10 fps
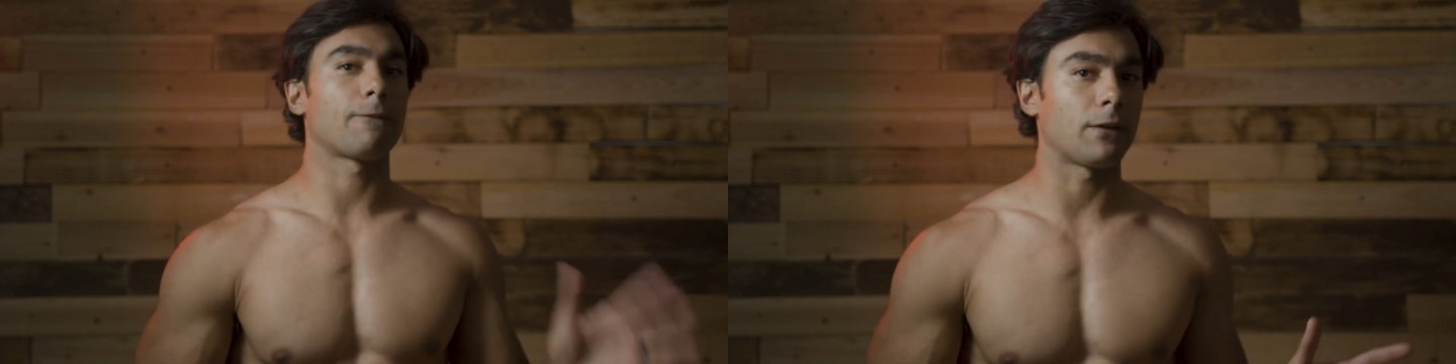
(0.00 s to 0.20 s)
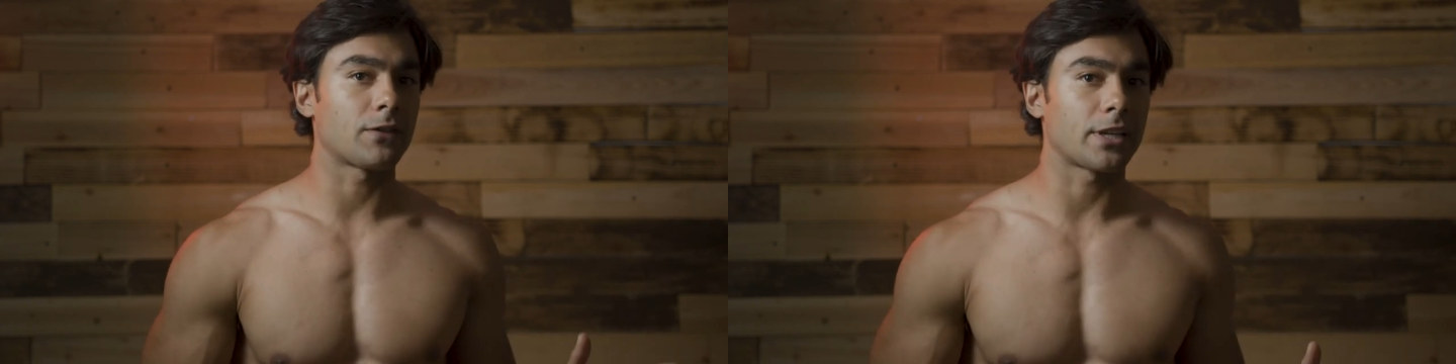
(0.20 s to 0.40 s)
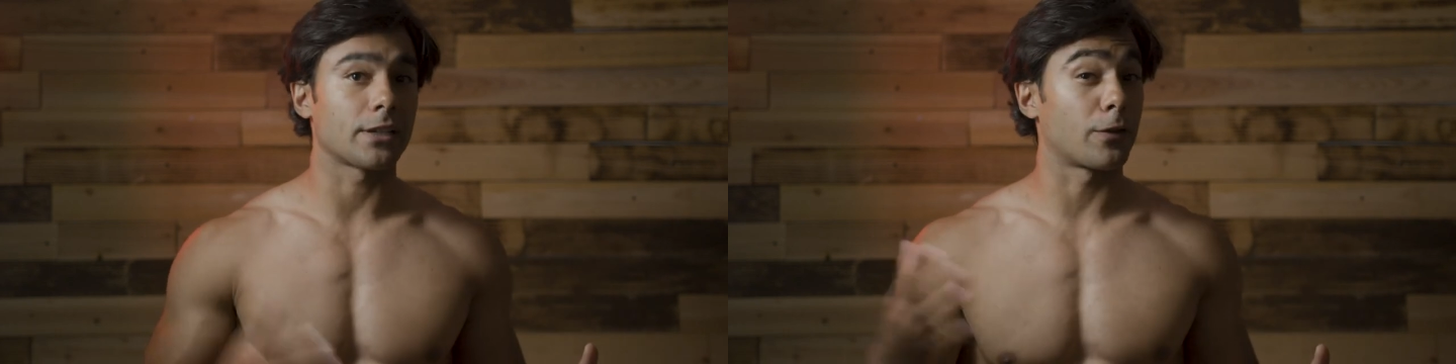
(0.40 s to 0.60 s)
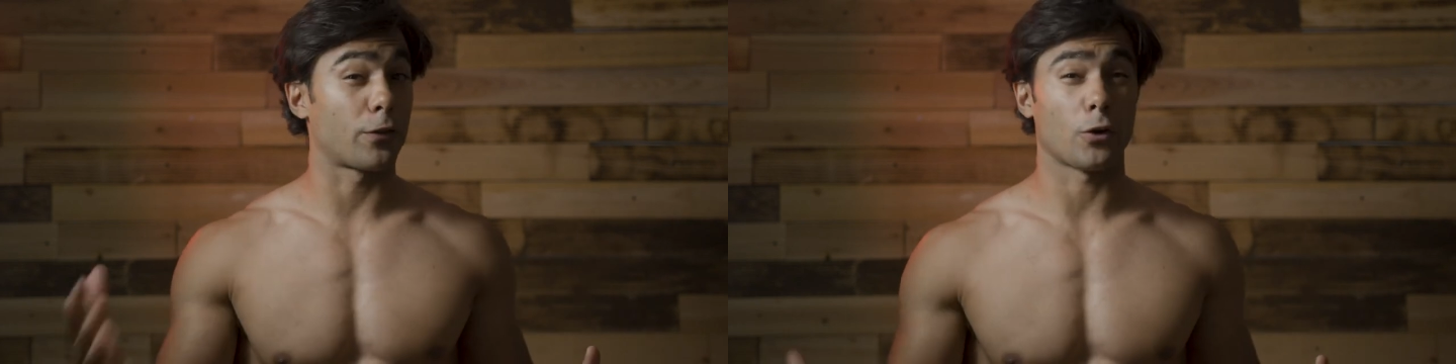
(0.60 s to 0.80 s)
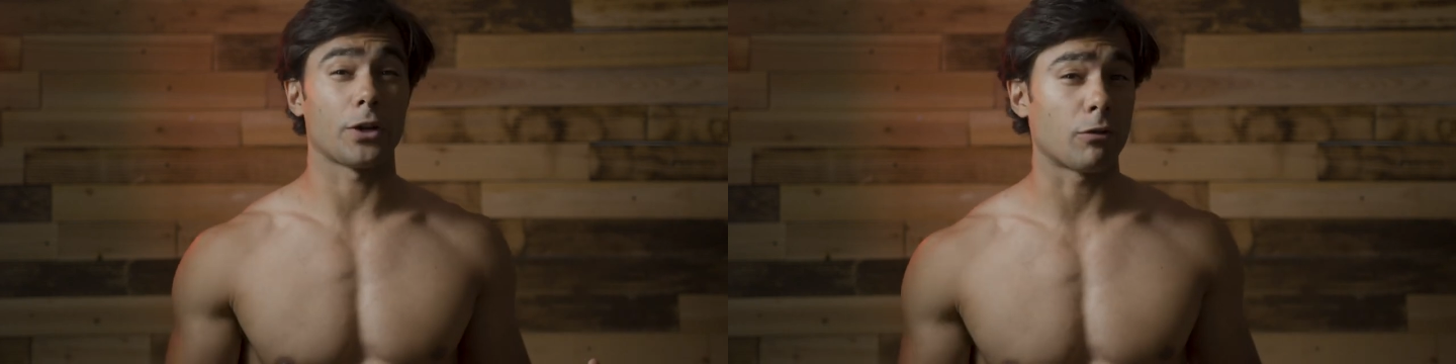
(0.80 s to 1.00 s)
15 to
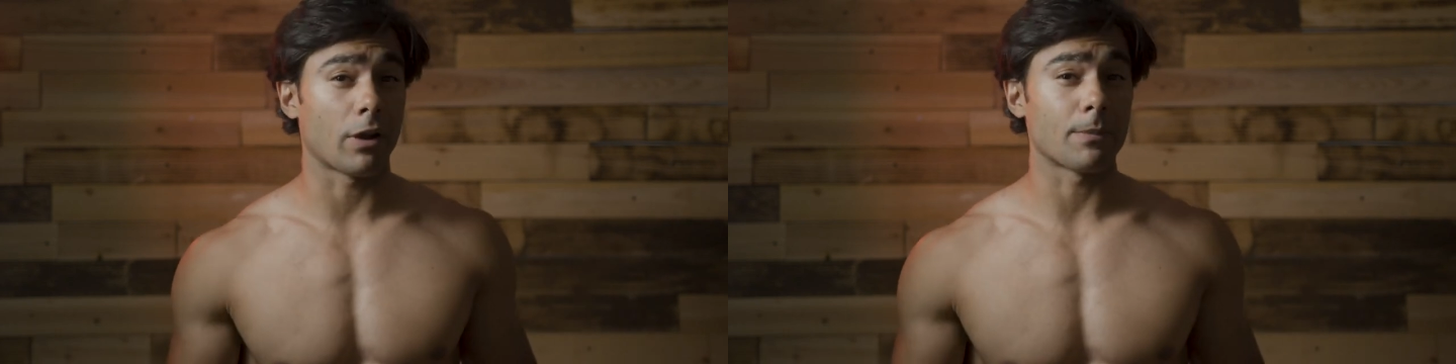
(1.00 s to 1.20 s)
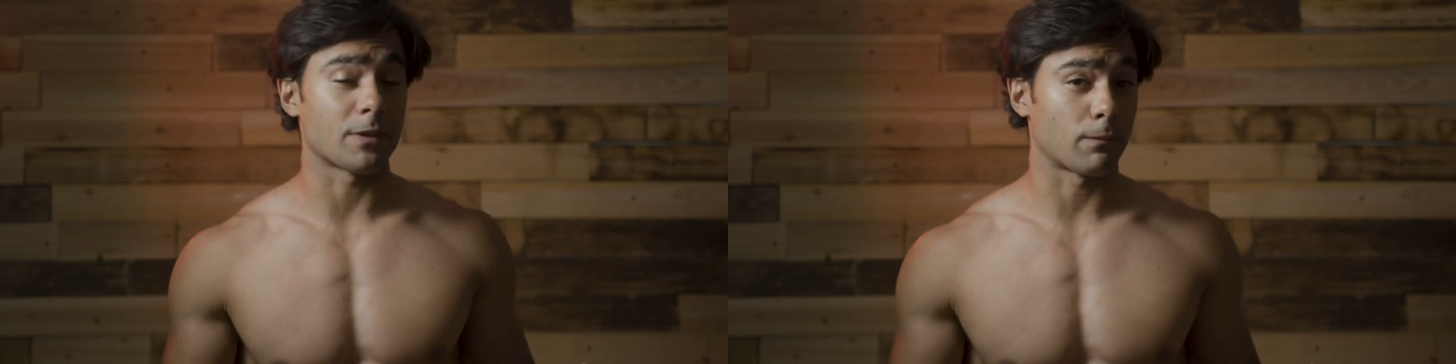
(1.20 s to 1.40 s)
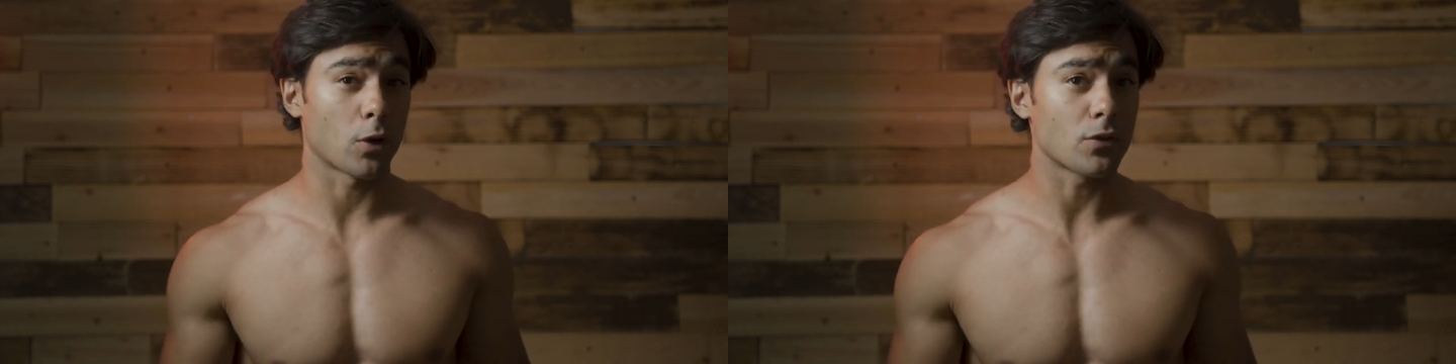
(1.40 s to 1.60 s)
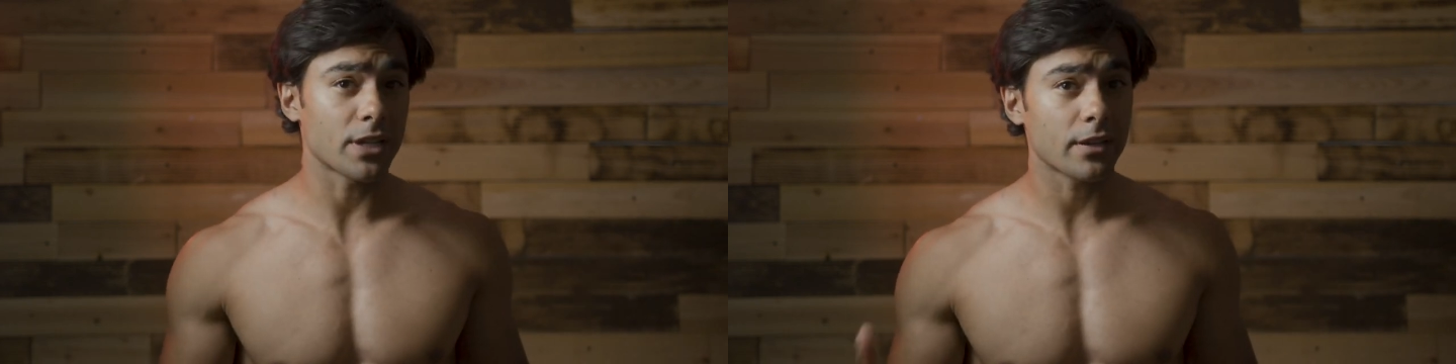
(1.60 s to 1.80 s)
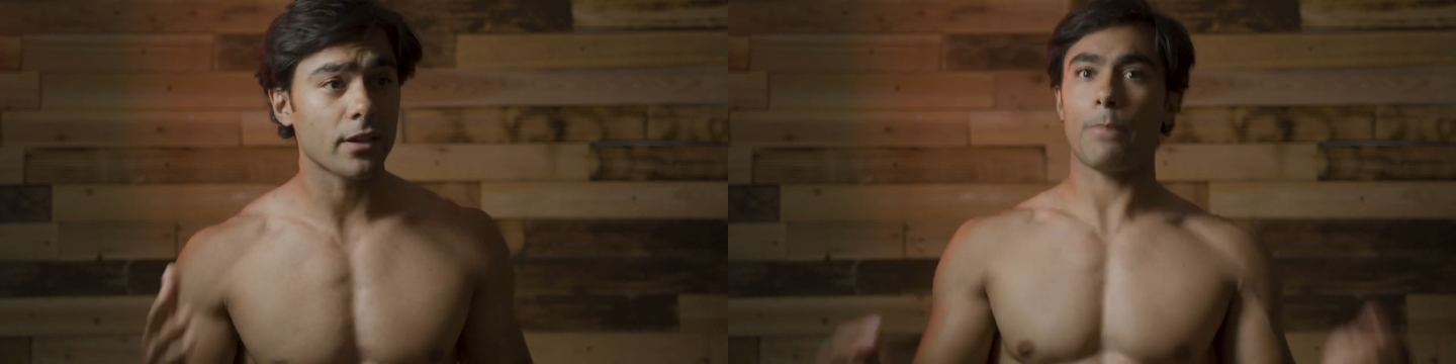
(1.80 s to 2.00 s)
30 grams of
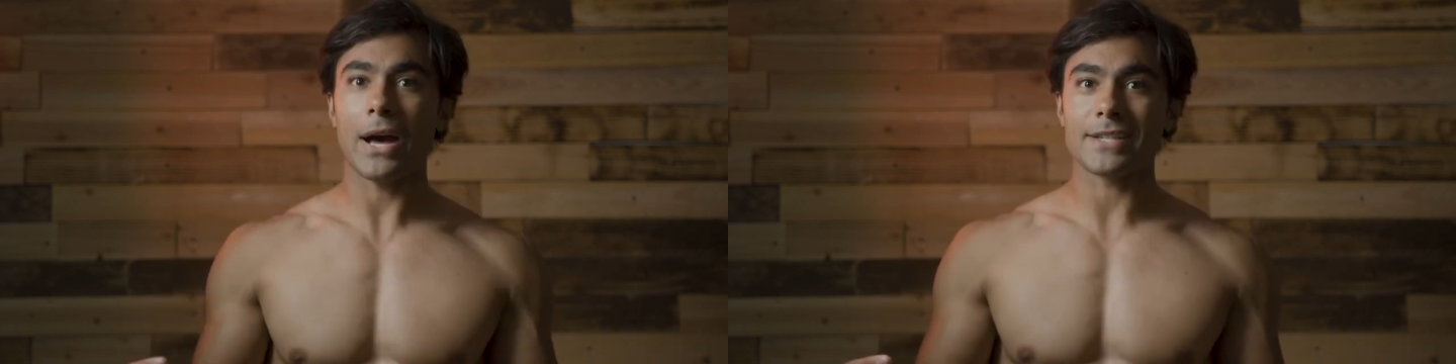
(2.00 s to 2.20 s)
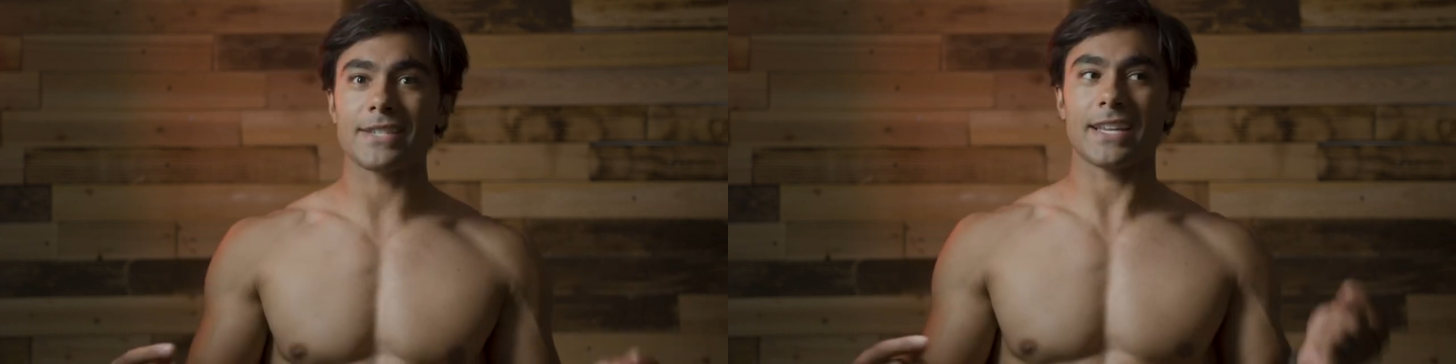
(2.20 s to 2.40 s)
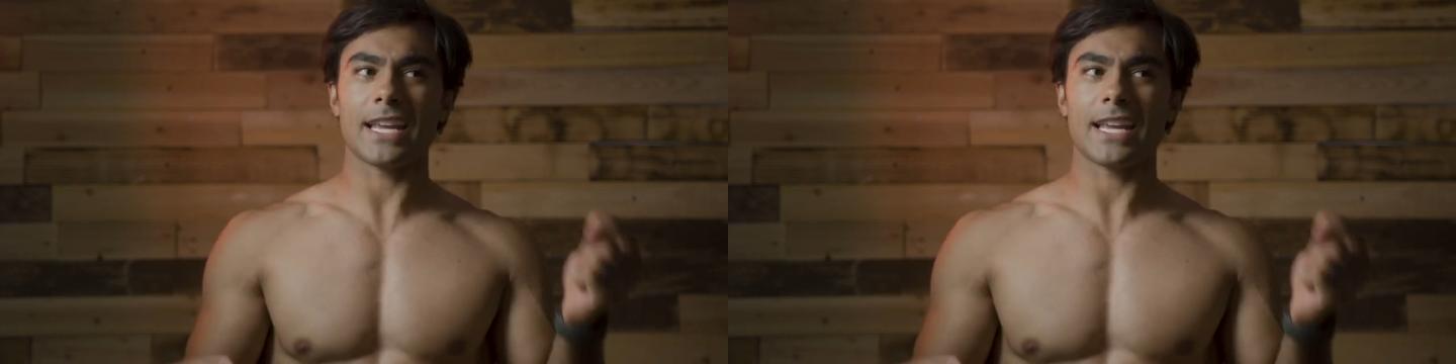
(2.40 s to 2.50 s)
protein, but